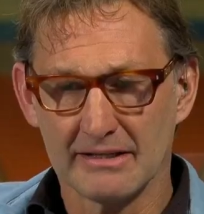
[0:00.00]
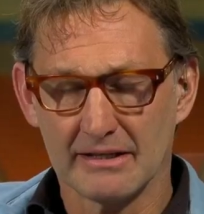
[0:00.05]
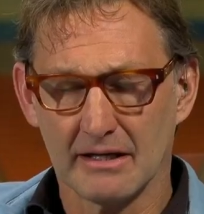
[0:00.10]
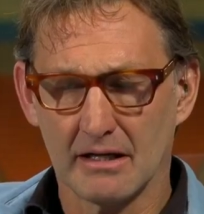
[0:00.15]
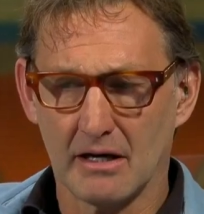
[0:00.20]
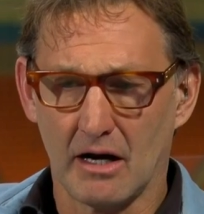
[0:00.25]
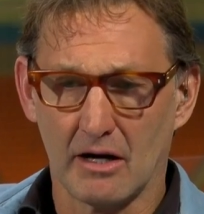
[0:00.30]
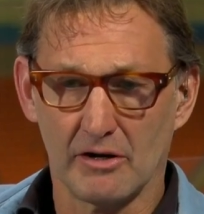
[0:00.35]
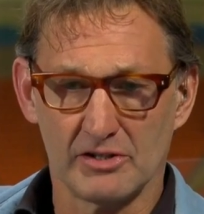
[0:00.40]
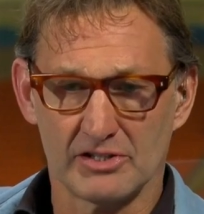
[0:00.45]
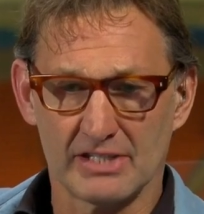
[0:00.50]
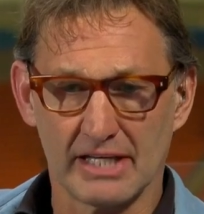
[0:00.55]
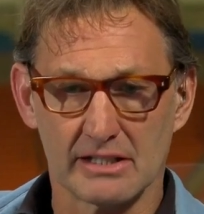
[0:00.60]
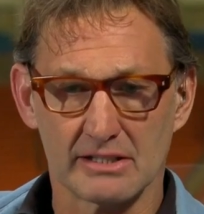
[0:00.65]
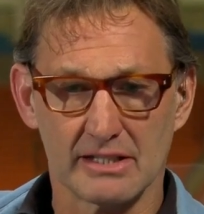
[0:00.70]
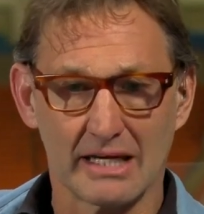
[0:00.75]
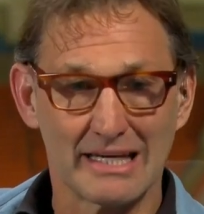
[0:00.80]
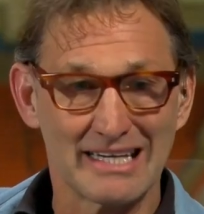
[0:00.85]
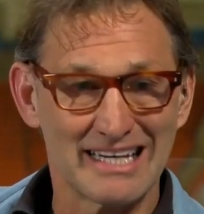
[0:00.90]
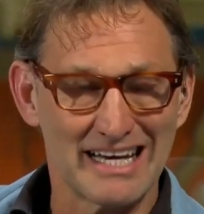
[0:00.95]
Only
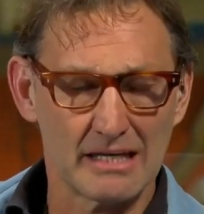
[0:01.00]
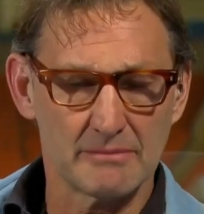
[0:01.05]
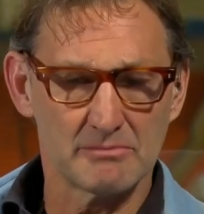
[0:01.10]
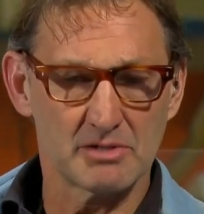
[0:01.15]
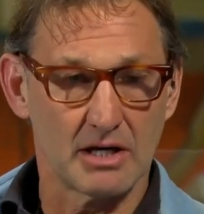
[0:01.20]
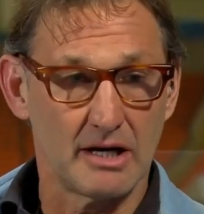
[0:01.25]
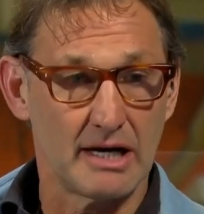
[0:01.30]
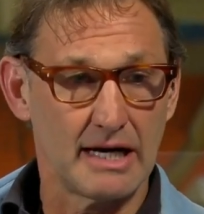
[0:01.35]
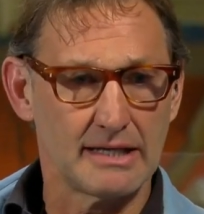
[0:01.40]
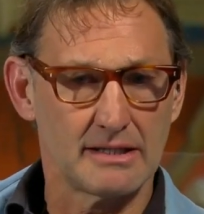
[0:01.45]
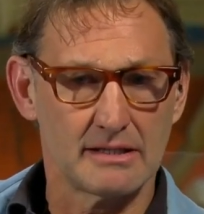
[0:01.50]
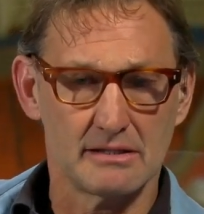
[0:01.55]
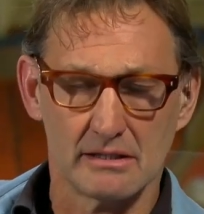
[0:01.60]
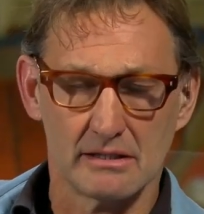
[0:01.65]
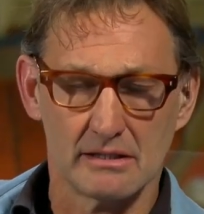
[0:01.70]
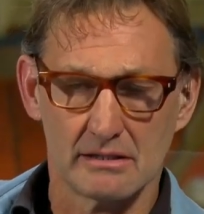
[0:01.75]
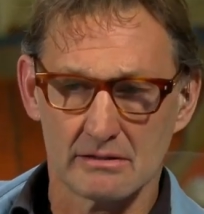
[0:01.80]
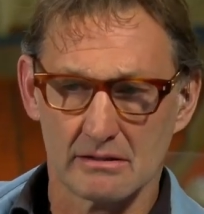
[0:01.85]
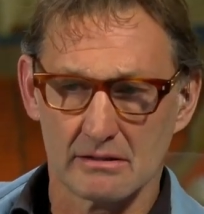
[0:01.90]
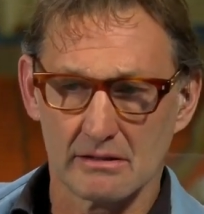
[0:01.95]
16 games I had,
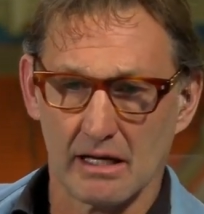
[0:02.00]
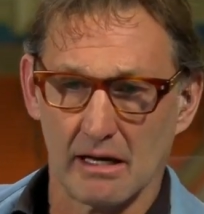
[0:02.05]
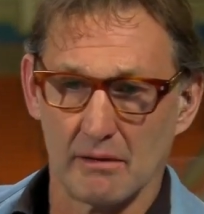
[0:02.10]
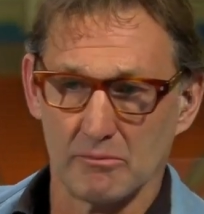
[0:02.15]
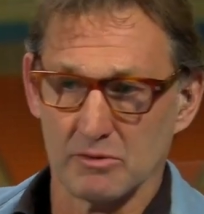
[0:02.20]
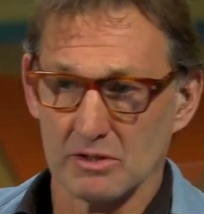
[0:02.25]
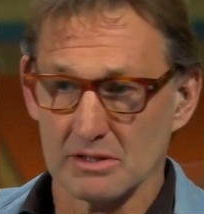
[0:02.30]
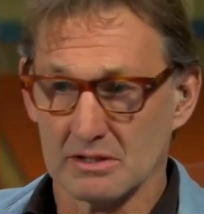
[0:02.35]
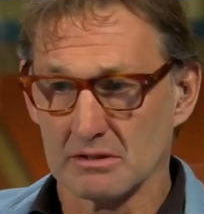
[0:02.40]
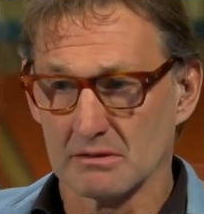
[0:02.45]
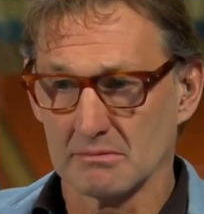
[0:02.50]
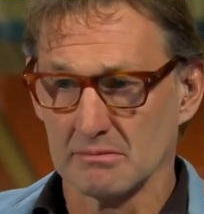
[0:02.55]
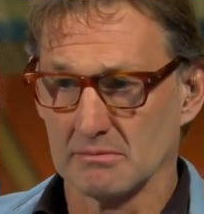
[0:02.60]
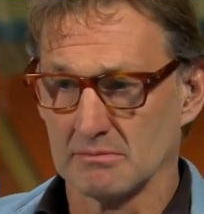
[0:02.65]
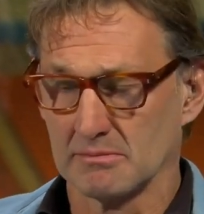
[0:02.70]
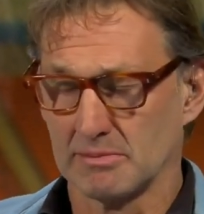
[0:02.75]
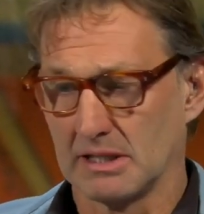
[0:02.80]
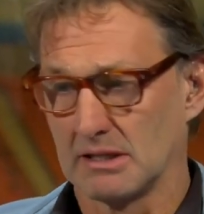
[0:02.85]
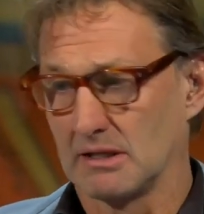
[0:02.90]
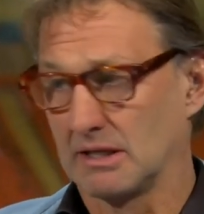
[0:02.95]
and the club was
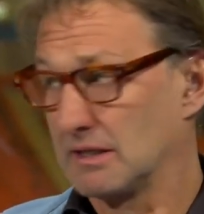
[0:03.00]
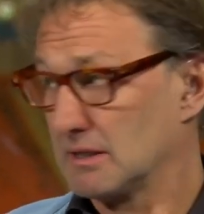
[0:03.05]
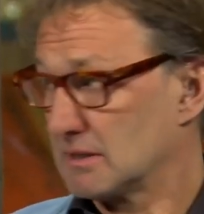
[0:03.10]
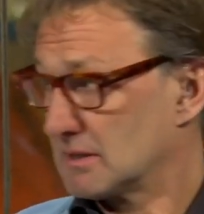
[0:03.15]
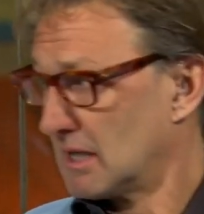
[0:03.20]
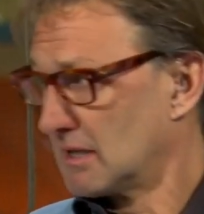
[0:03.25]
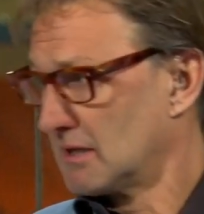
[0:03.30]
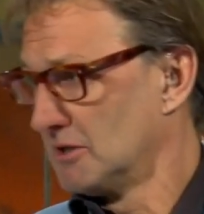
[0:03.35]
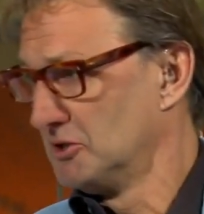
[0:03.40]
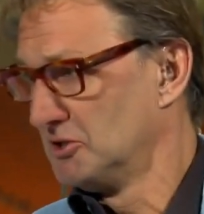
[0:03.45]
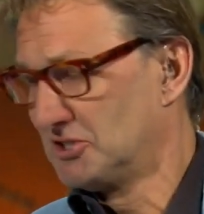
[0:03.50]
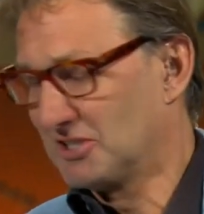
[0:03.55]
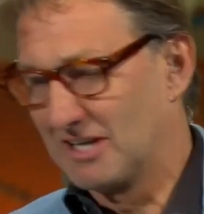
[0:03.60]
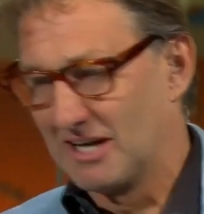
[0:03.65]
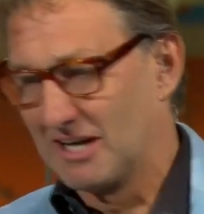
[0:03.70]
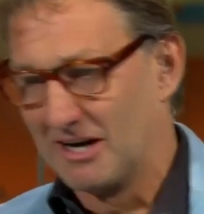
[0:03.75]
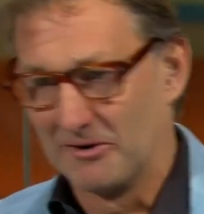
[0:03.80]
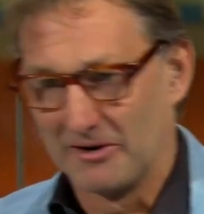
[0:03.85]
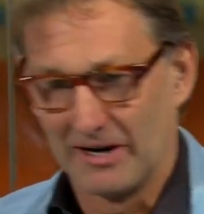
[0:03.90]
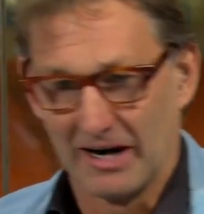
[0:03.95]
a bit like the Sunderland
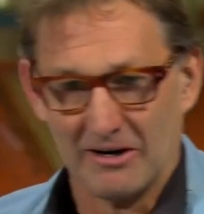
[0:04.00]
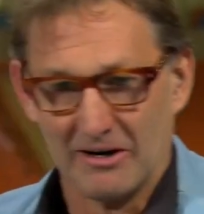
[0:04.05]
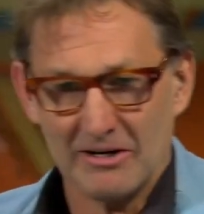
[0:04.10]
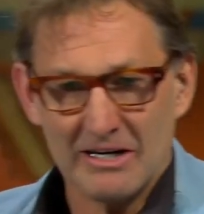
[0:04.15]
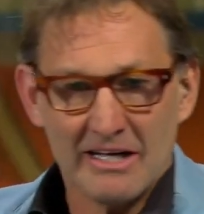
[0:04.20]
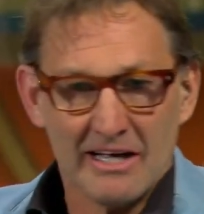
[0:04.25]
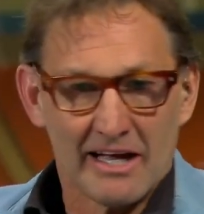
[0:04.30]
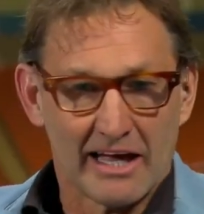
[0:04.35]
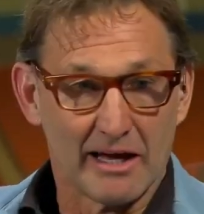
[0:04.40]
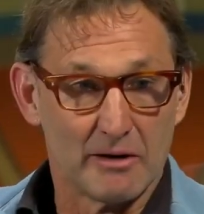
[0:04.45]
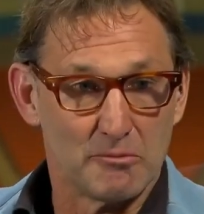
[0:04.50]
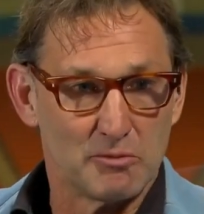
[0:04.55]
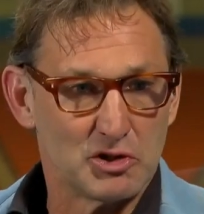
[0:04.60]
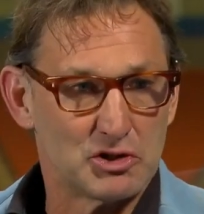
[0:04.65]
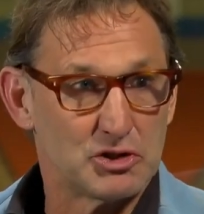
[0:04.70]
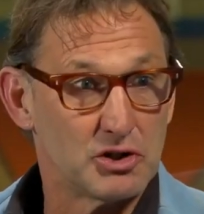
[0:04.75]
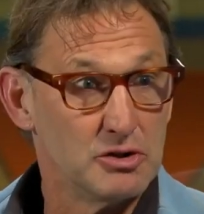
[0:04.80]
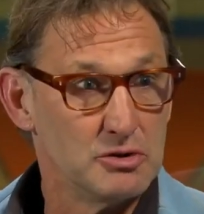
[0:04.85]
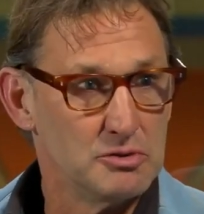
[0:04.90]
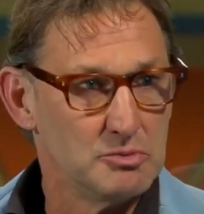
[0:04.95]
scenario. It was
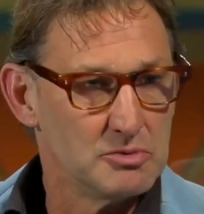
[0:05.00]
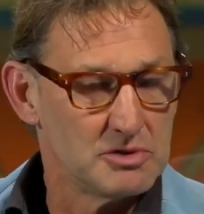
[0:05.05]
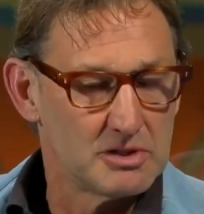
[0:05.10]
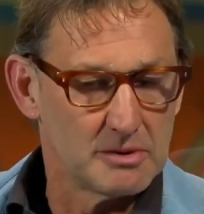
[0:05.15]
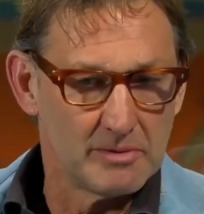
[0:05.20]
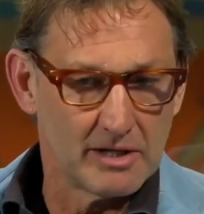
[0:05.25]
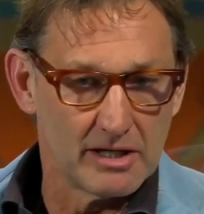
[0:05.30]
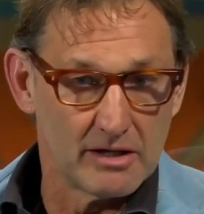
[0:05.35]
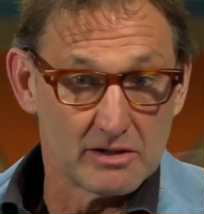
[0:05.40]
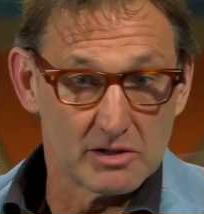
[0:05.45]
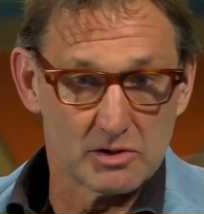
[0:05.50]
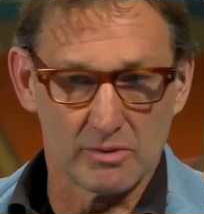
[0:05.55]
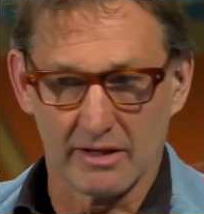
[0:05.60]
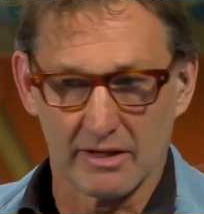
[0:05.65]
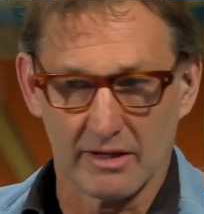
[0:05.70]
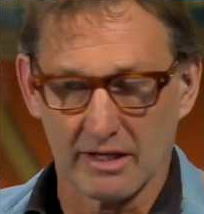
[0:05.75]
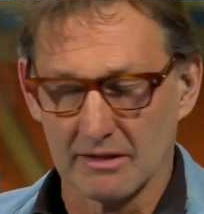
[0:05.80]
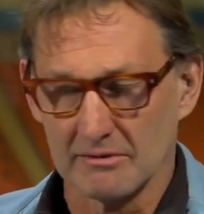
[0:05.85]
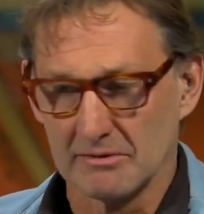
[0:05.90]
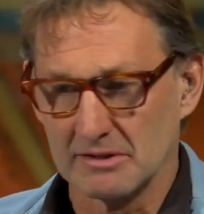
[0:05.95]
doomed, to be honest
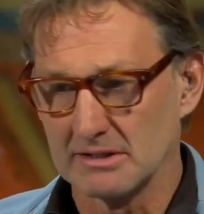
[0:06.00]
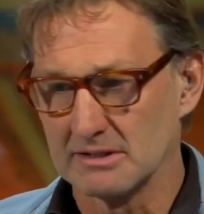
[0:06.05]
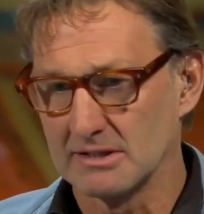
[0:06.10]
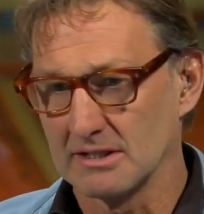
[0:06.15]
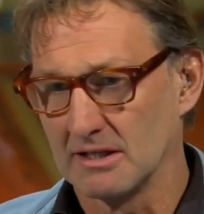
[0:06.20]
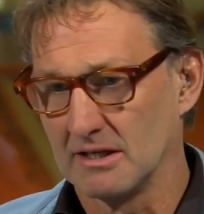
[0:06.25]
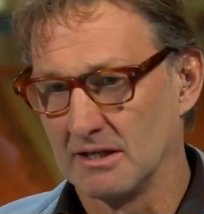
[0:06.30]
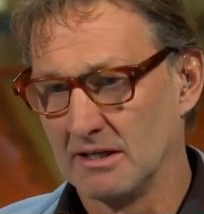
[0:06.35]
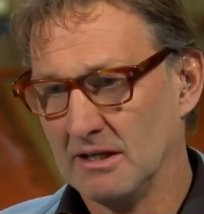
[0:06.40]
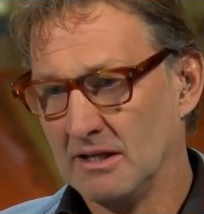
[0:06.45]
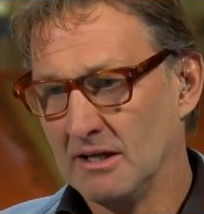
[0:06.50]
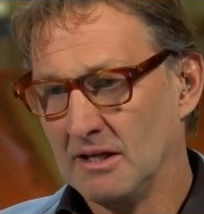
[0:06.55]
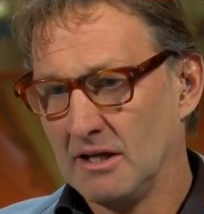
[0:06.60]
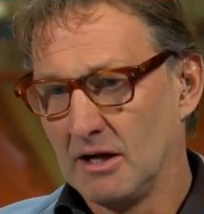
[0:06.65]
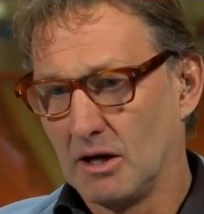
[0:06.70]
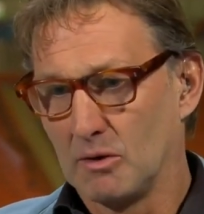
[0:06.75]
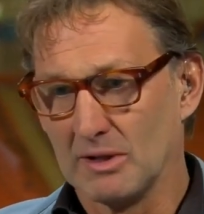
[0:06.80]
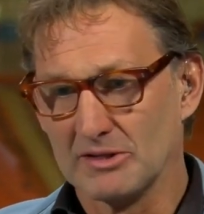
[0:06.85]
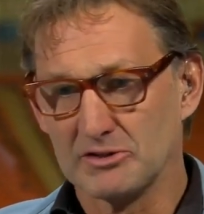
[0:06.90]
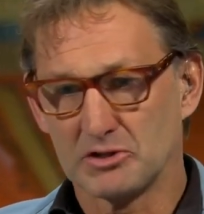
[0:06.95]
with you. And I
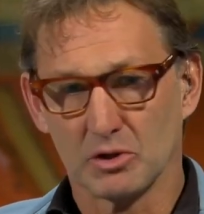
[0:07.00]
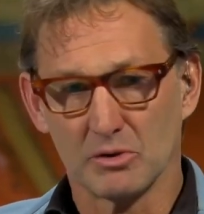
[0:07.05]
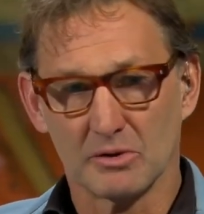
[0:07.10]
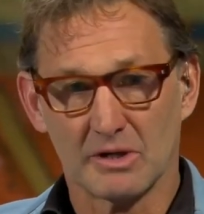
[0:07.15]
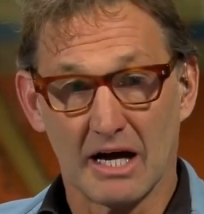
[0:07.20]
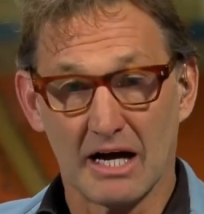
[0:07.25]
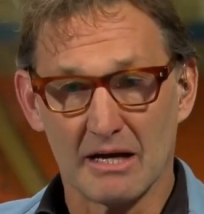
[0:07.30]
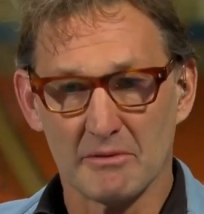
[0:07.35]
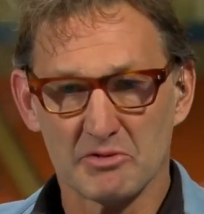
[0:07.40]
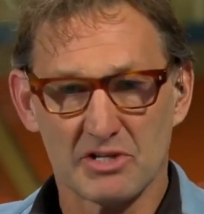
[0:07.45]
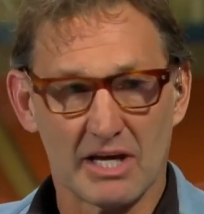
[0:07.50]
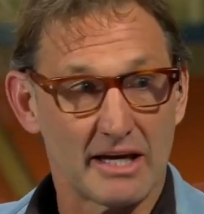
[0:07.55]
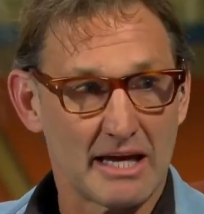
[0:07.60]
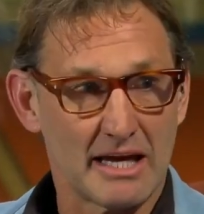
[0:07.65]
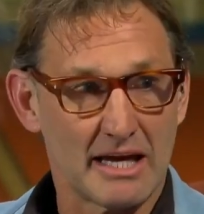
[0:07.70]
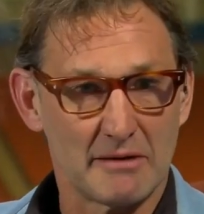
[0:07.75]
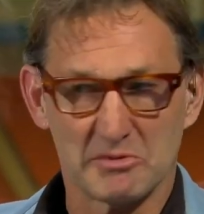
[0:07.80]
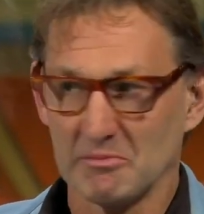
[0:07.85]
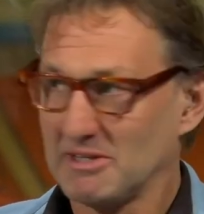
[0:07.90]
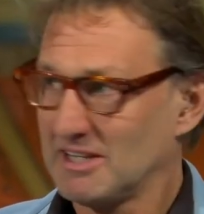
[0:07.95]
won two games there,
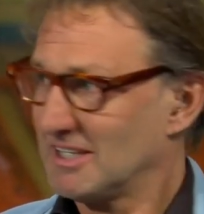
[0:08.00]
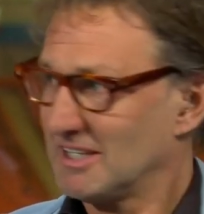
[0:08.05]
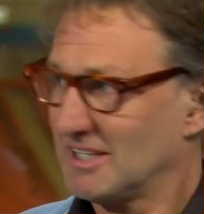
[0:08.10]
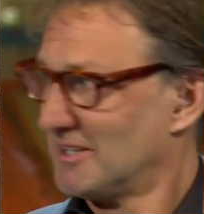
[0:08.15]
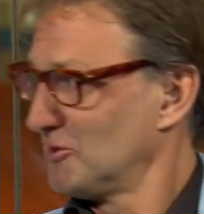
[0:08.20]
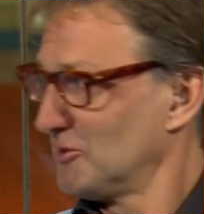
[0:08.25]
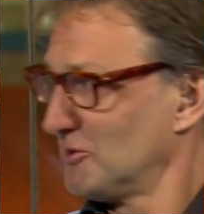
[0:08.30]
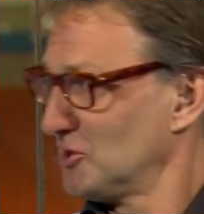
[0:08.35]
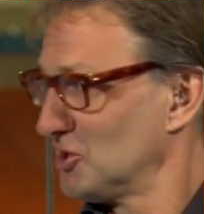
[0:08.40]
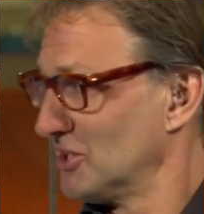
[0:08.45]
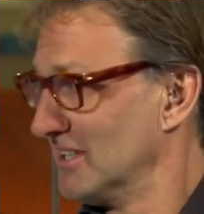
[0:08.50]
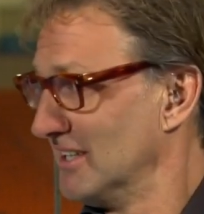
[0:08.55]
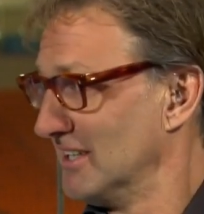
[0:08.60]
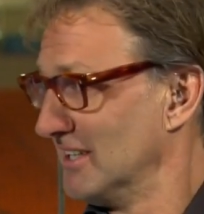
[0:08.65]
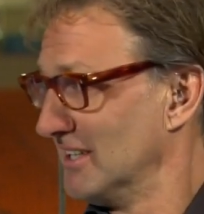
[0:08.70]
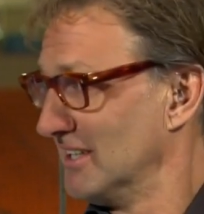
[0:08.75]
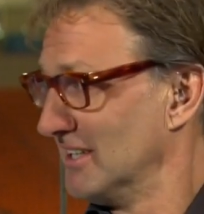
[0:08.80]
kept them in the division.